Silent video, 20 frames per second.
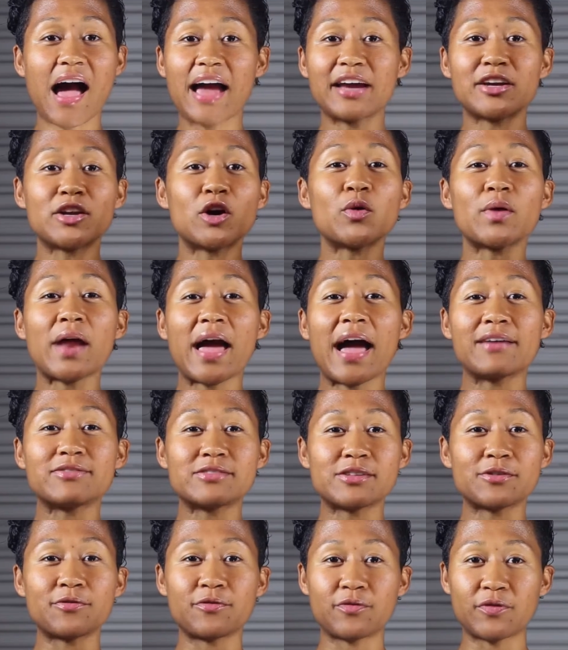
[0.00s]
I don't
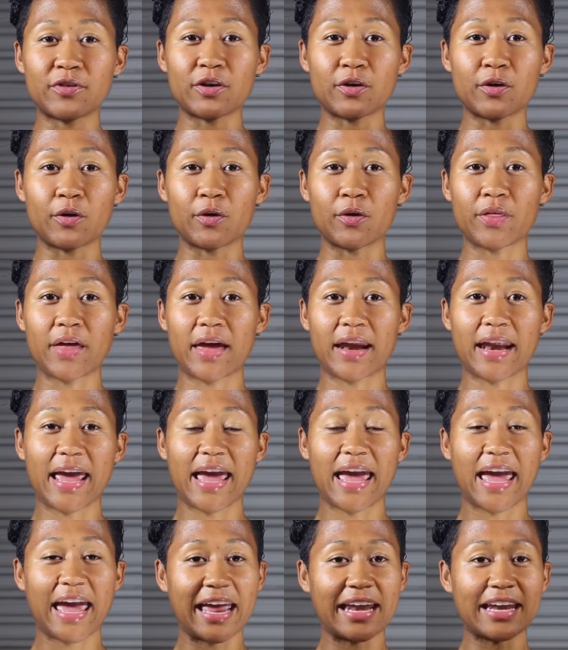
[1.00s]
have to feel
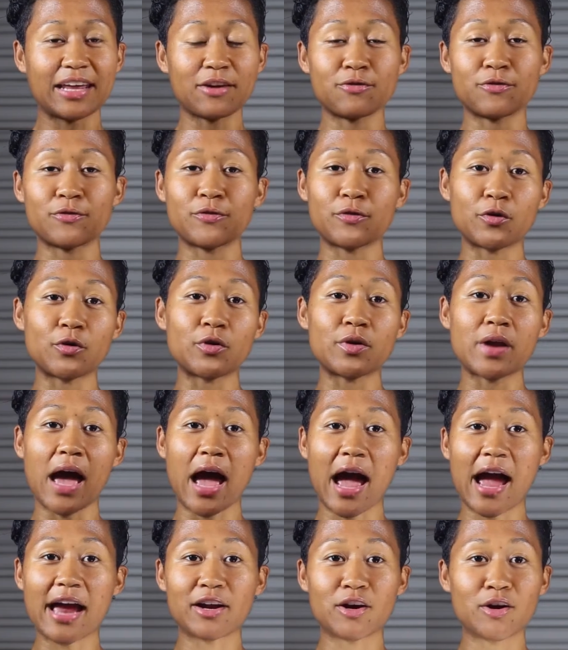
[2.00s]
that any food
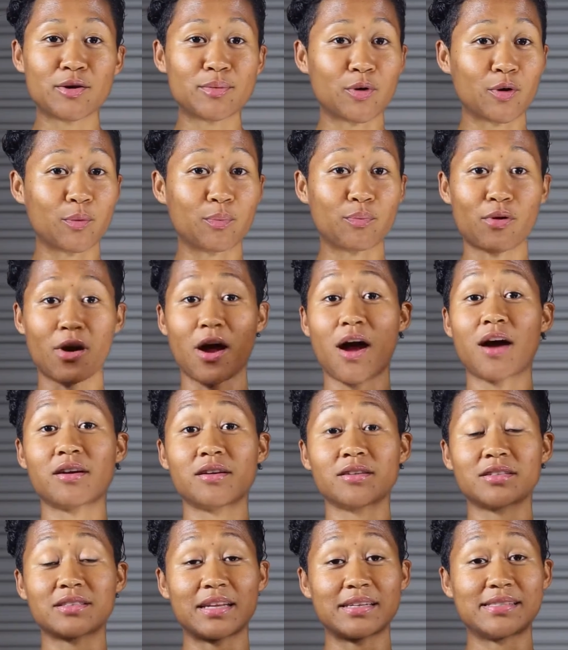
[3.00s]
item or
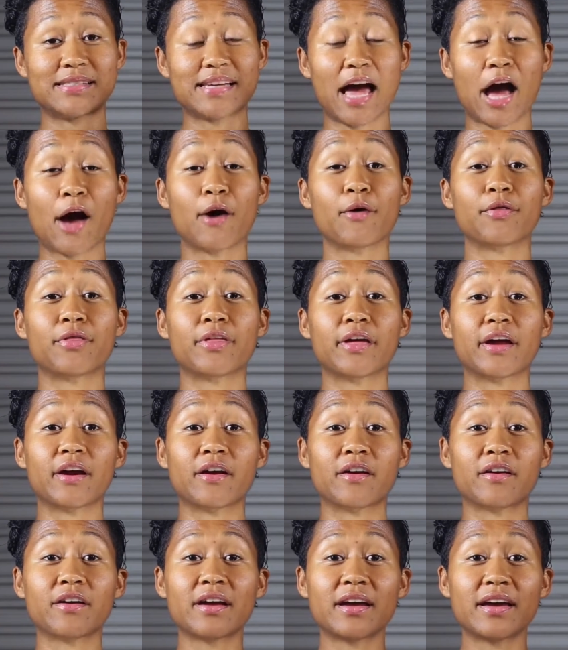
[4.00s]
product that's out
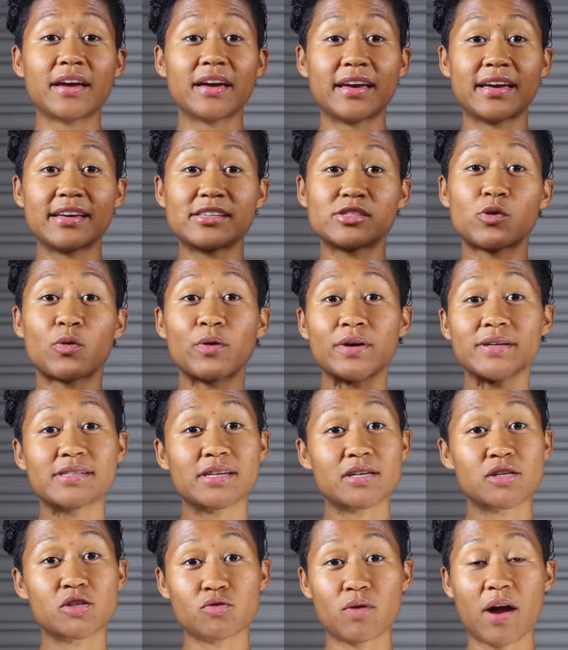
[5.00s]
there is going
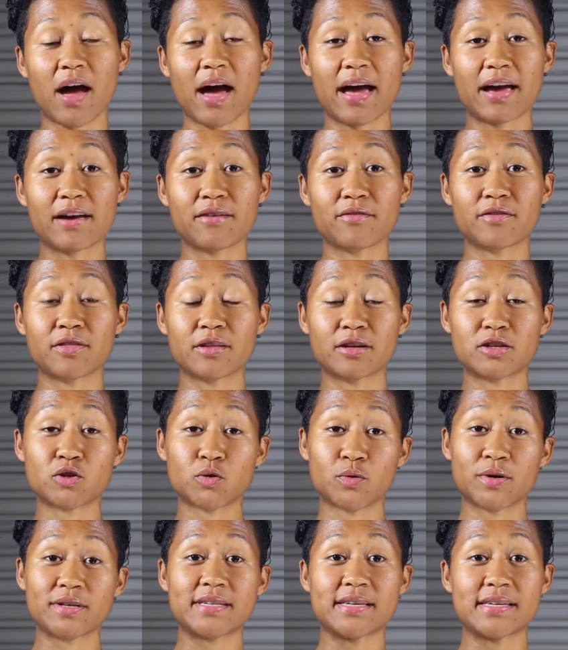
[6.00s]
to drive the
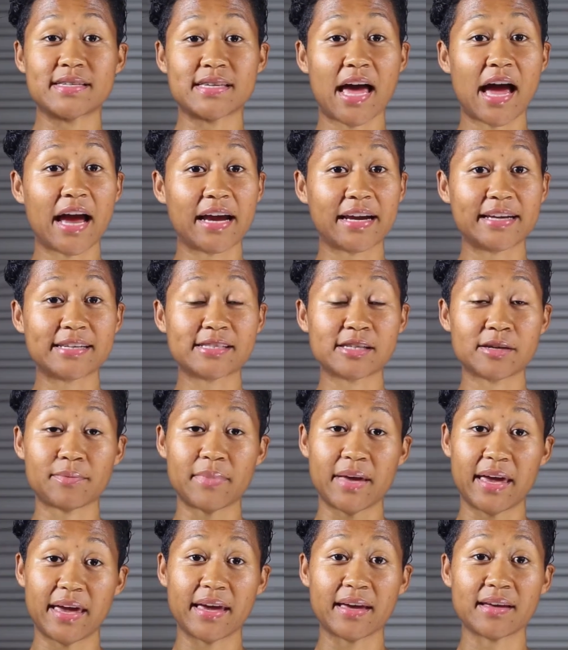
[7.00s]
choices I need to
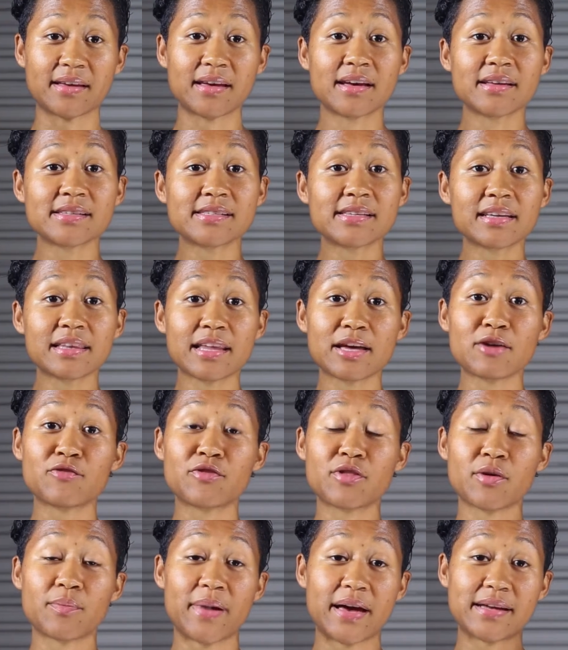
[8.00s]
make to
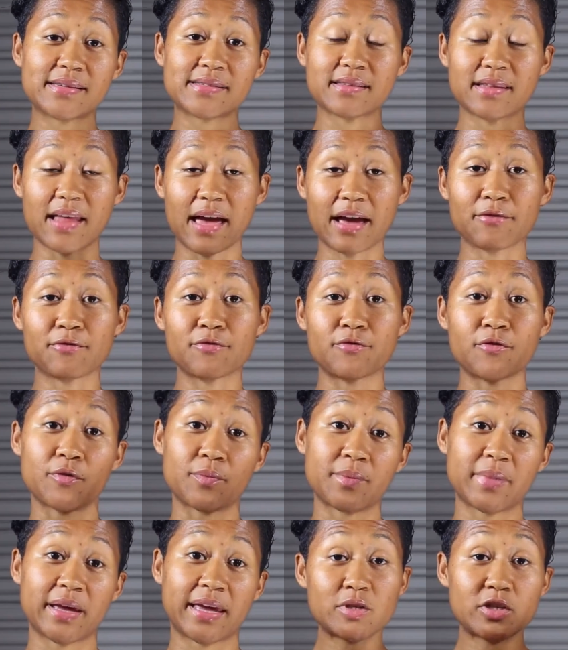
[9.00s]
live the best life
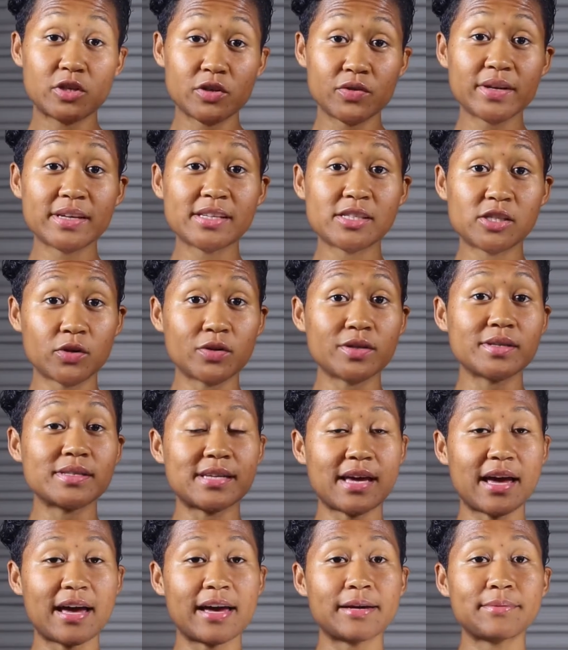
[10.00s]
for me. But during
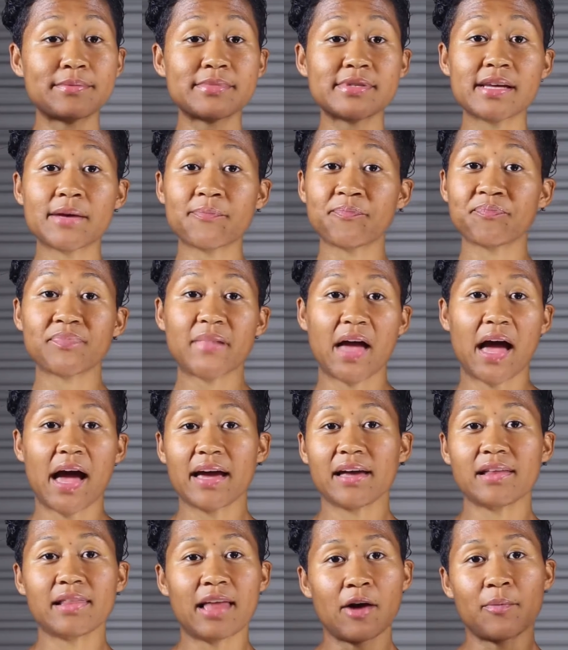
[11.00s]
certain times,
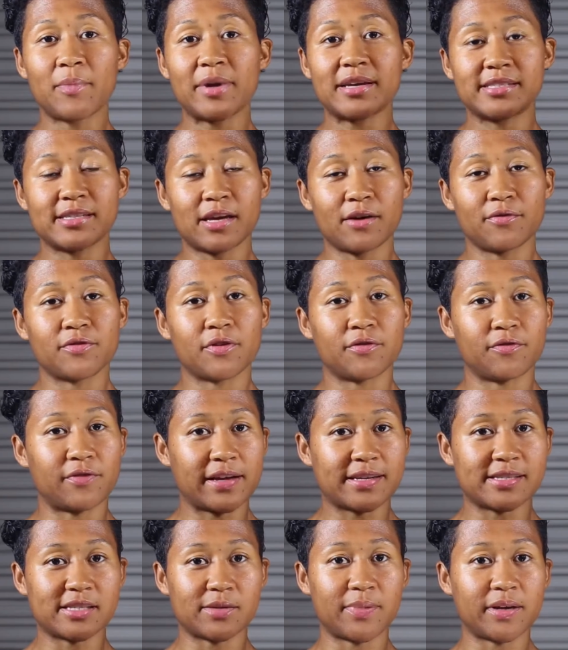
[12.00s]
I allow myself the
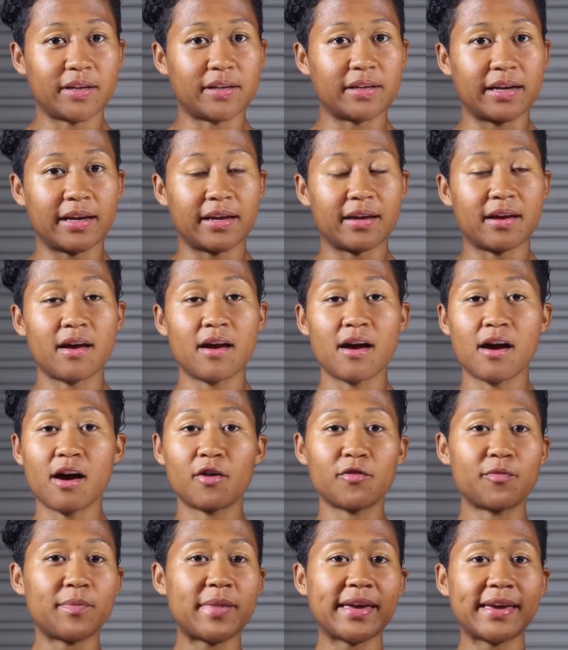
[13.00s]
flexibility
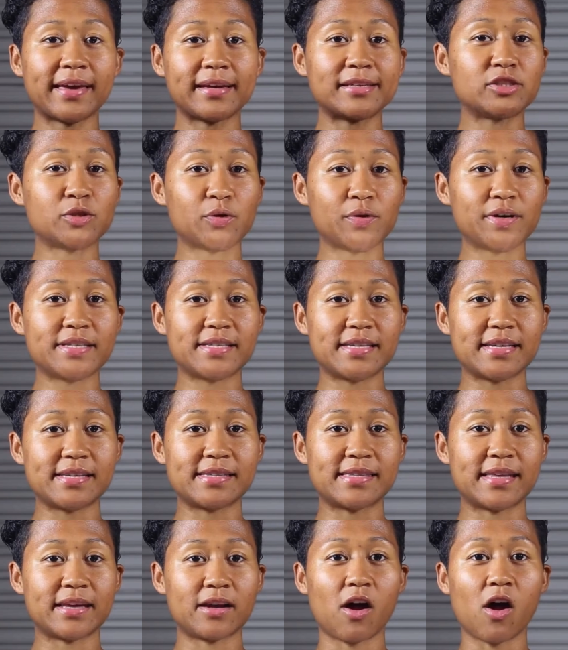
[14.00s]
of making
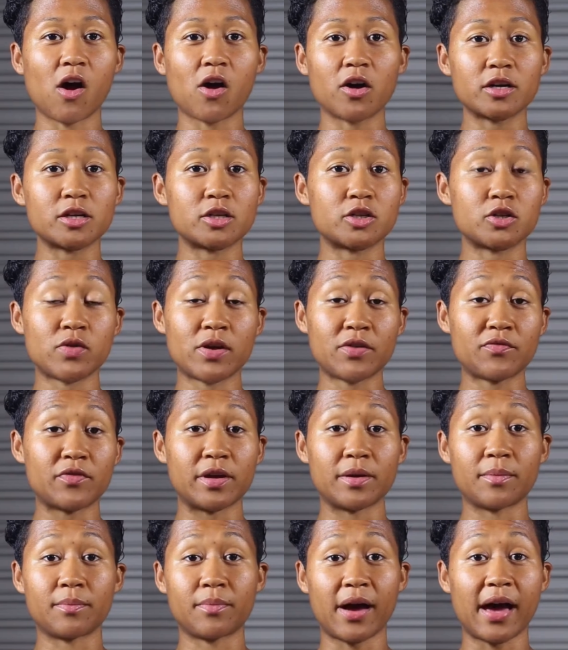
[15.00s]
choices that aren't
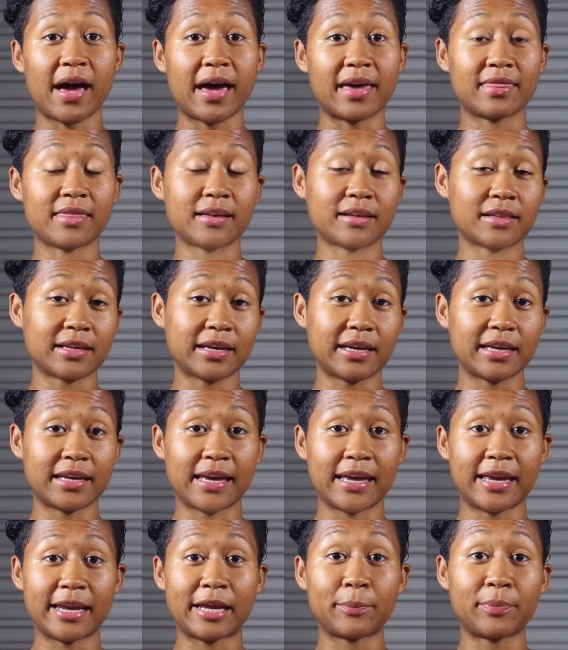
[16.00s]
driven by the
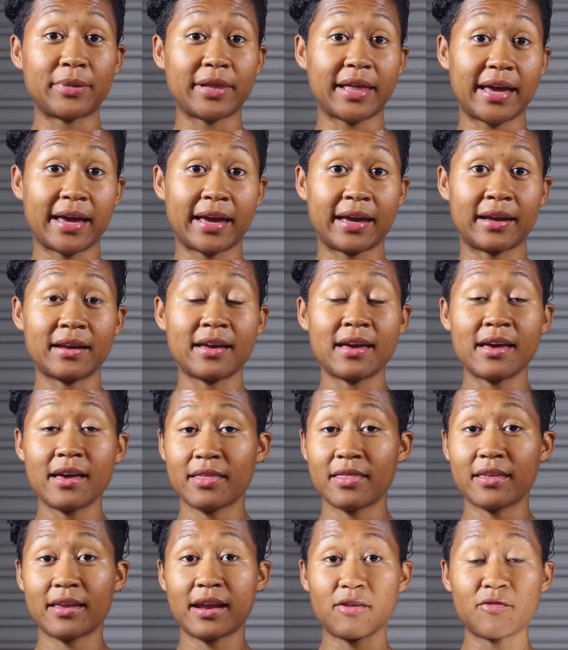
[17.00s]
clean eating plan
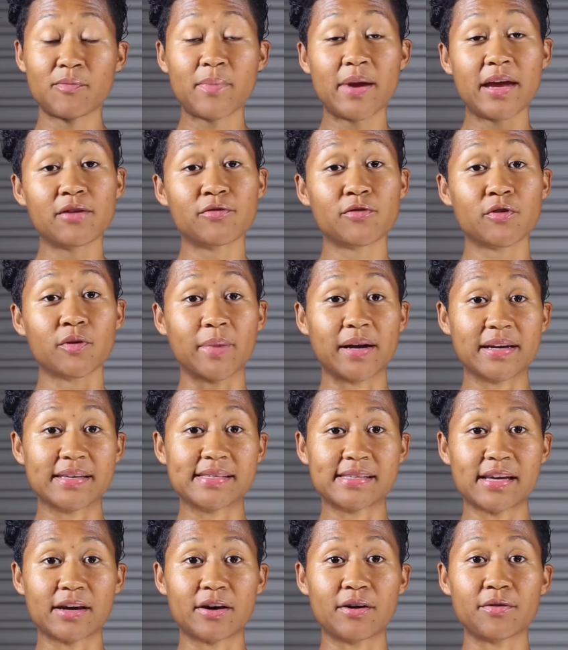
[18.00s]
that I've made for
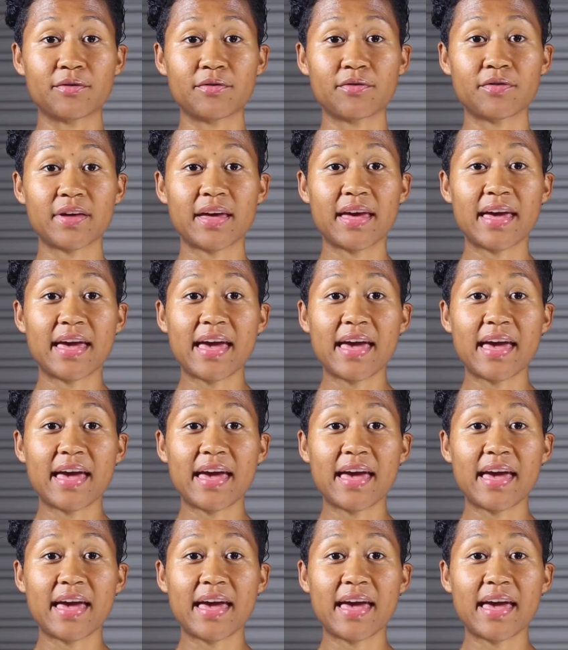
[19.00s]
myself.